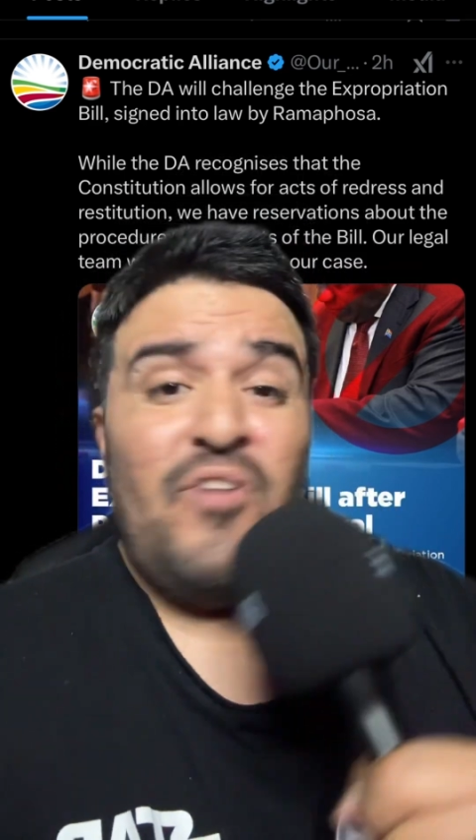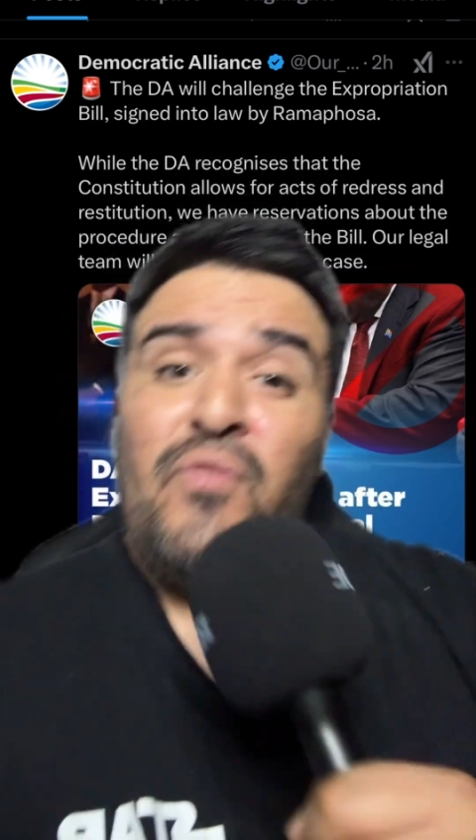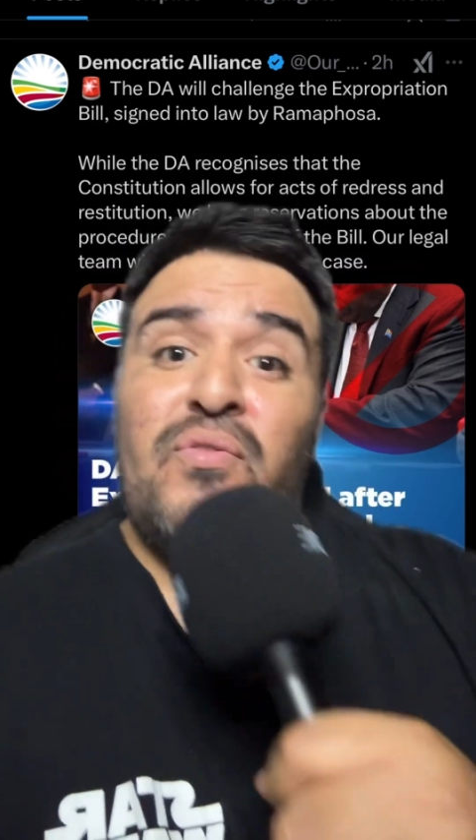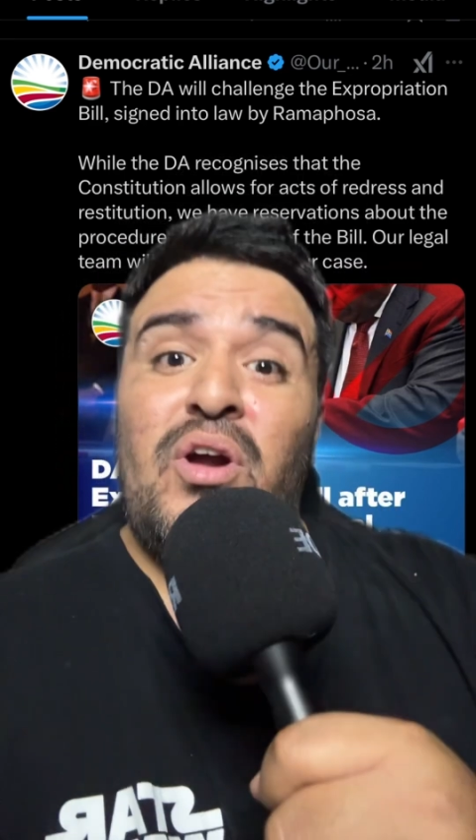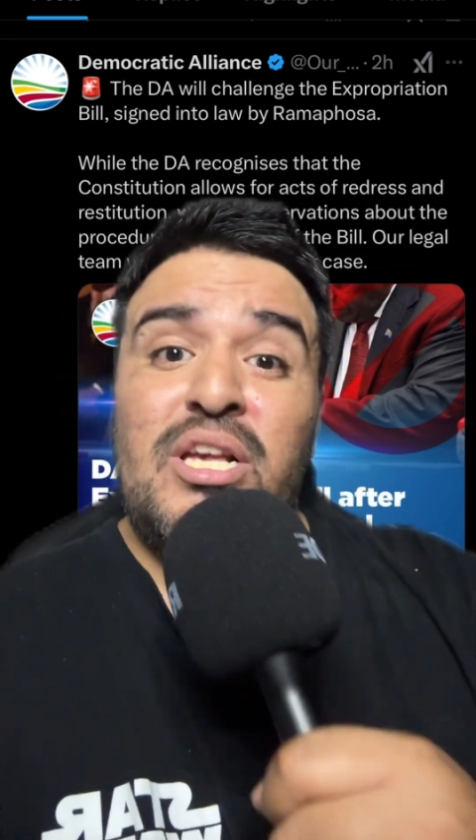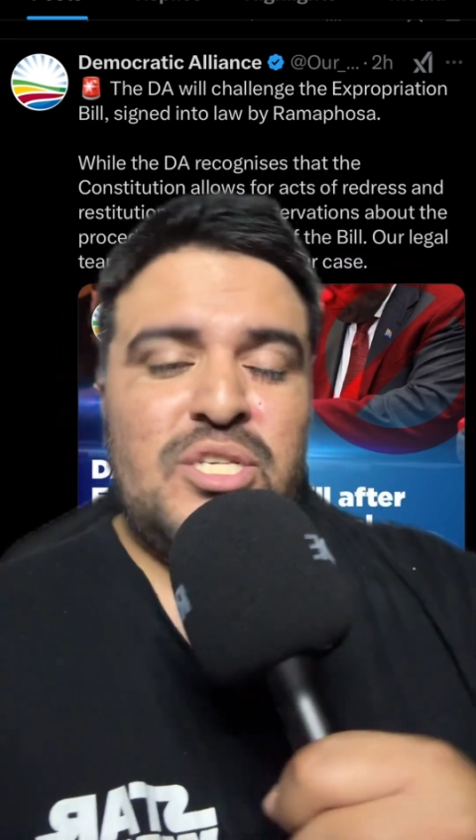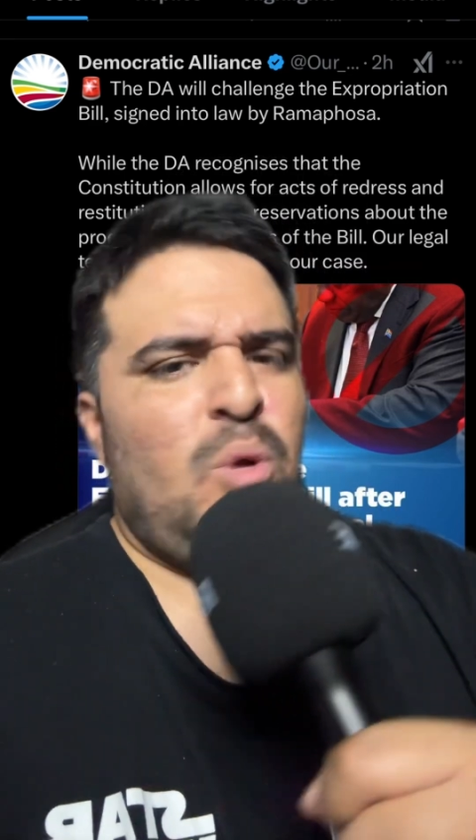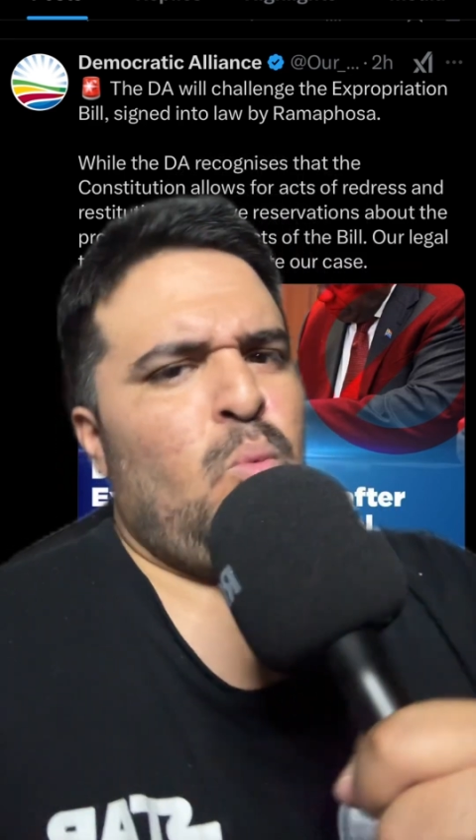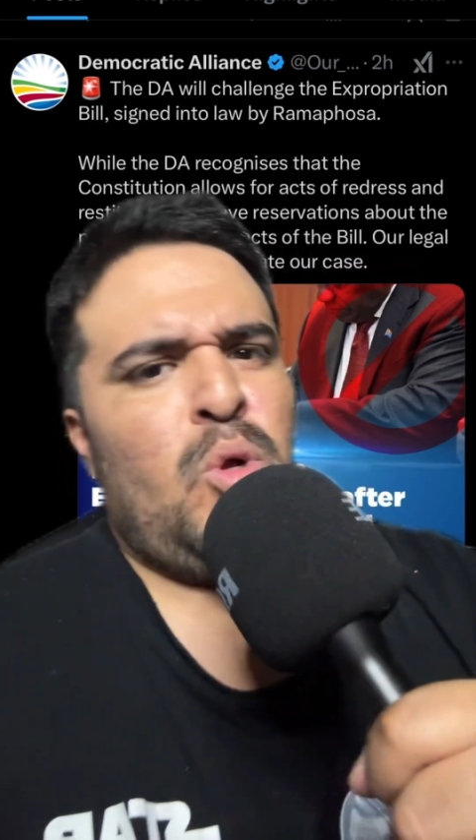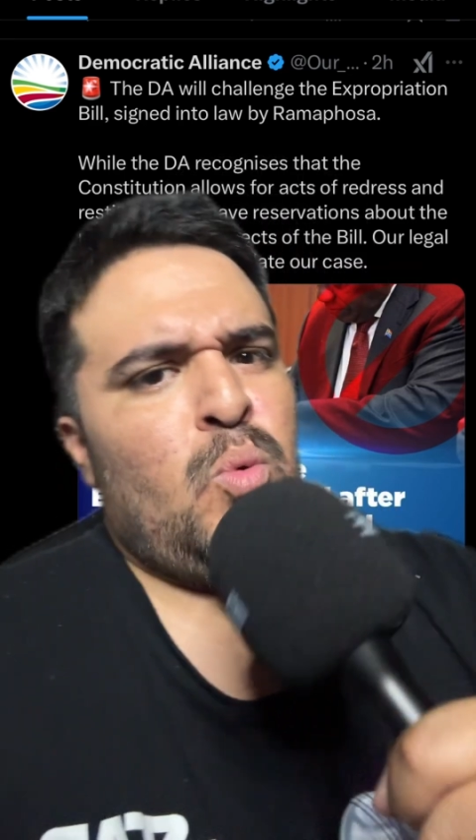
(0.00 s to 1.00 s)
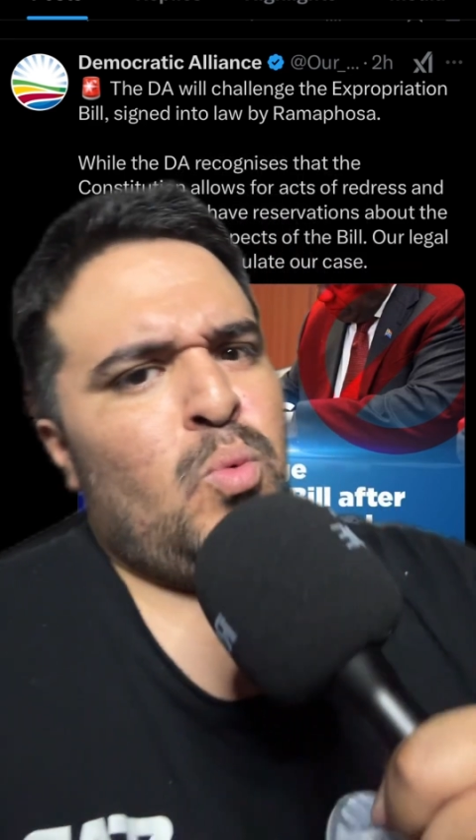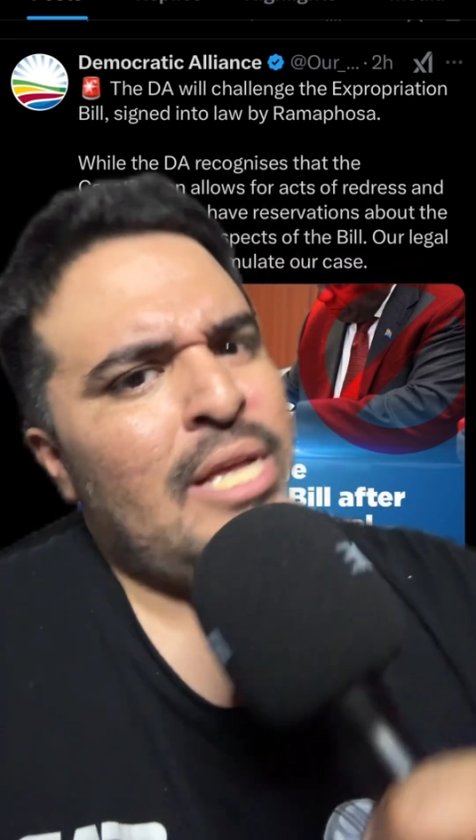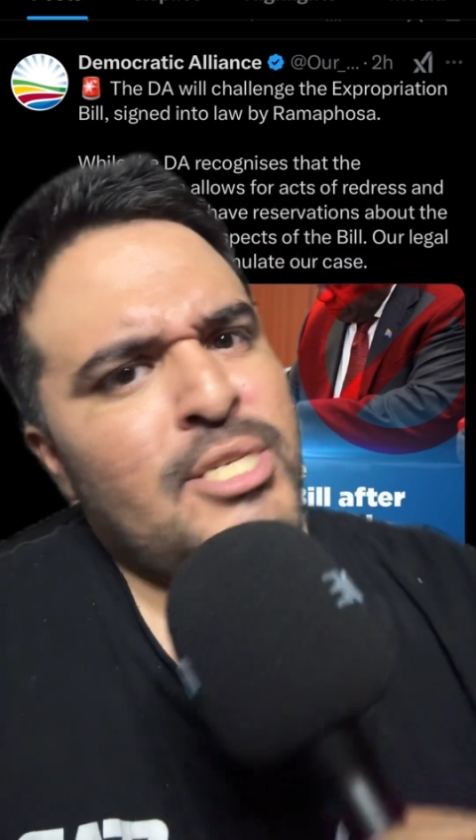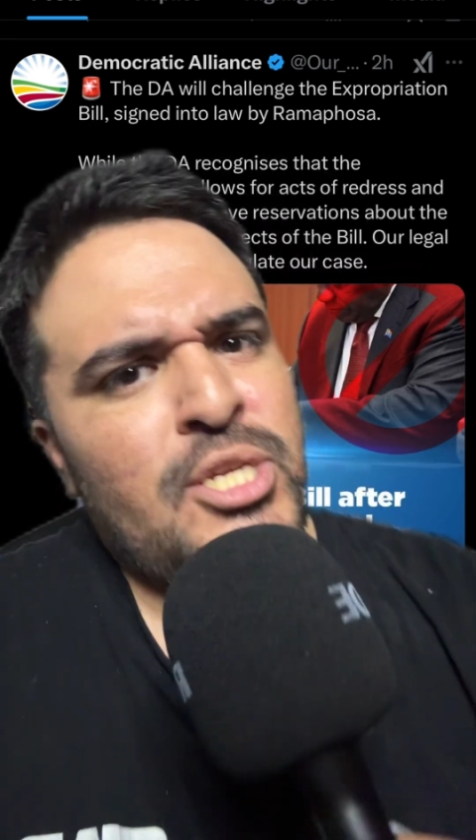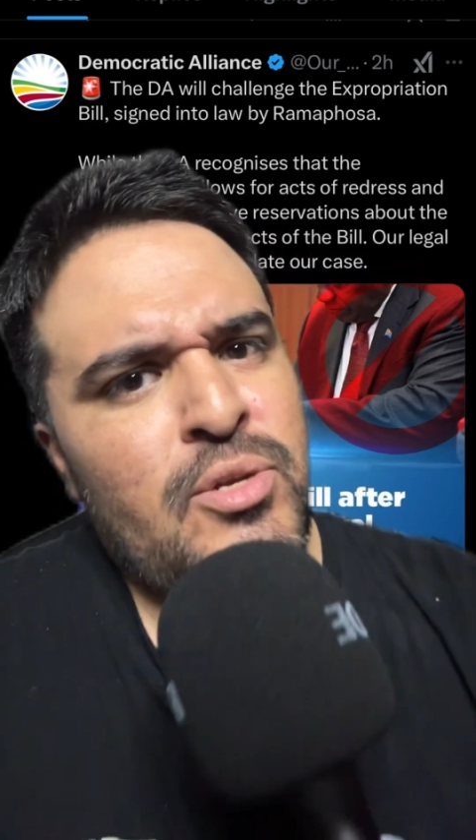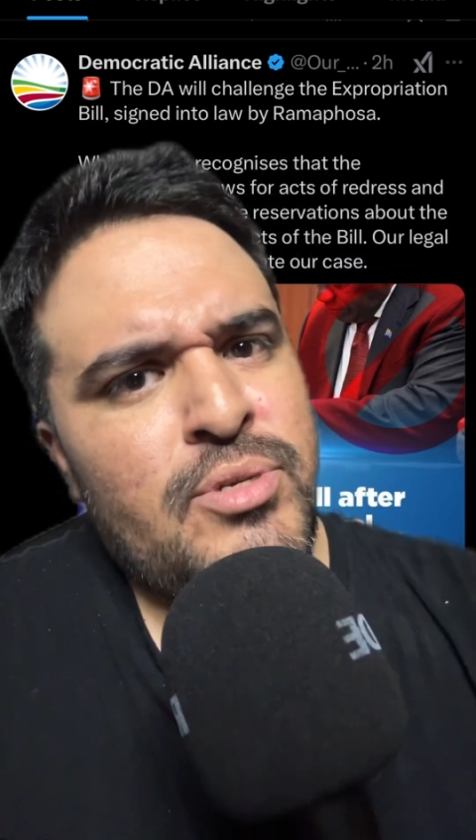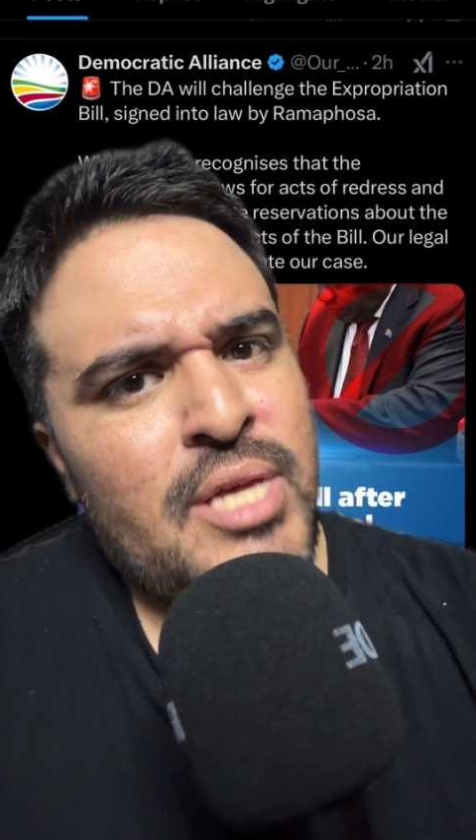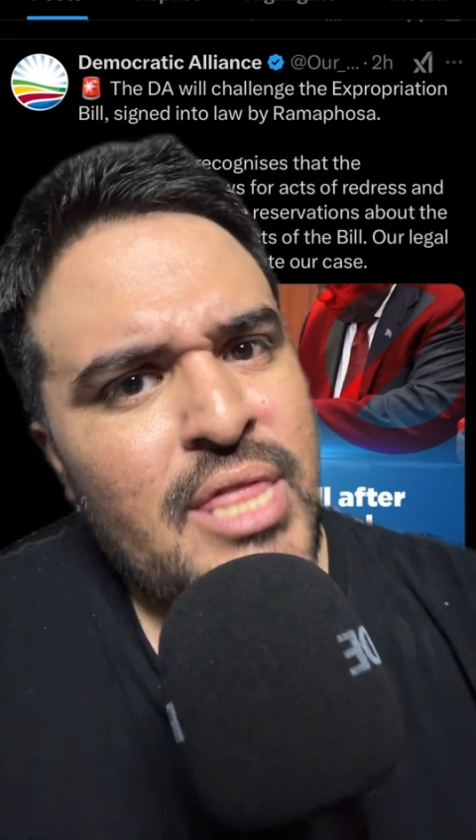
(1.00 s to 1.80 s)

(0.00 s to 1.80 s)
we'll rescue South Africa?